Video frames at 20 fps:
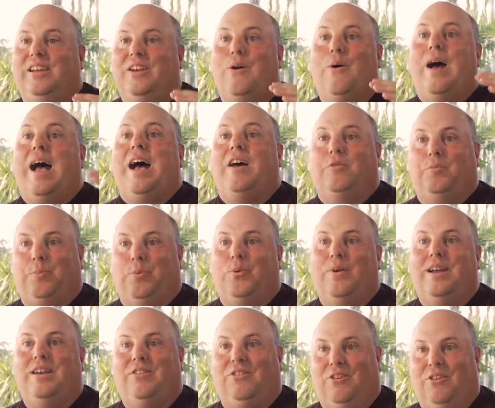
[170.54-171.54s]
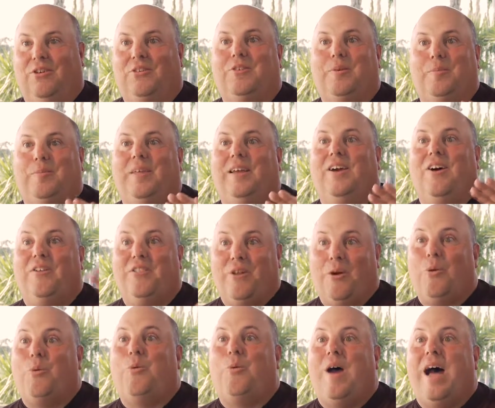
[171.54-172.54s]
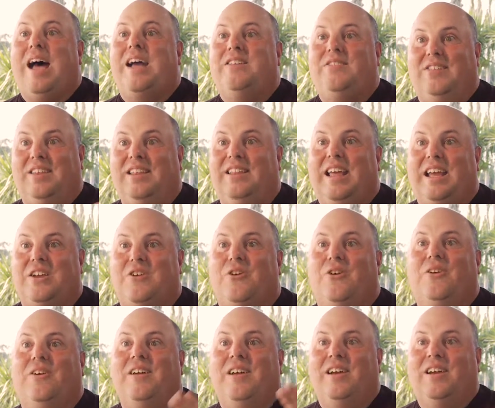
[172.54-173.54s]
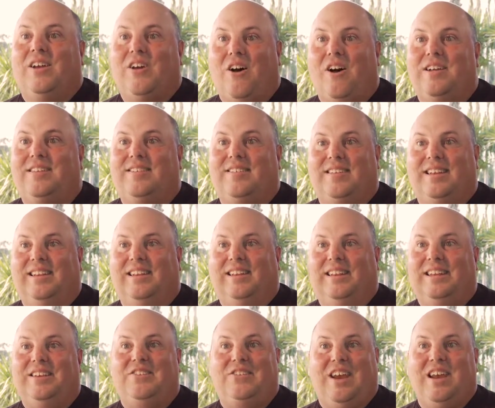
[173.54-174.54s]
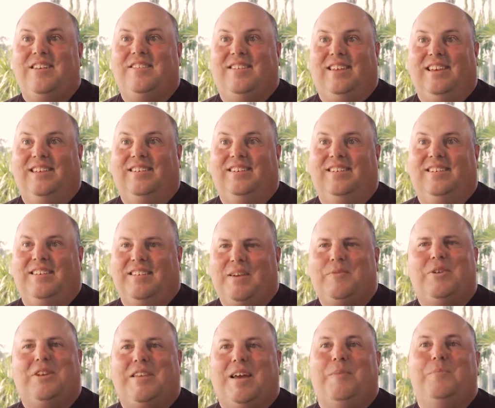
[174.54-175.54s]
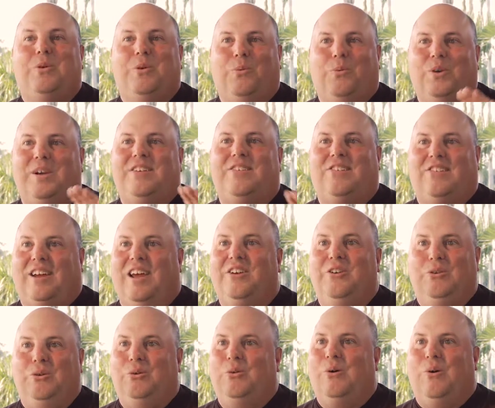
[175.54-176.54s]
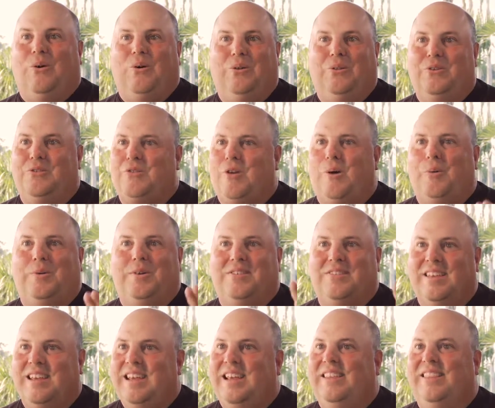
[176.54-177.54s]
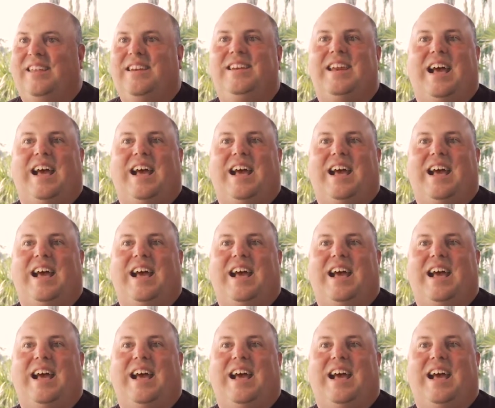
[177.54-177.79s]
aspirational, something on the horizon that you're constantly chasing? Because every time you reach a new goal, there's always the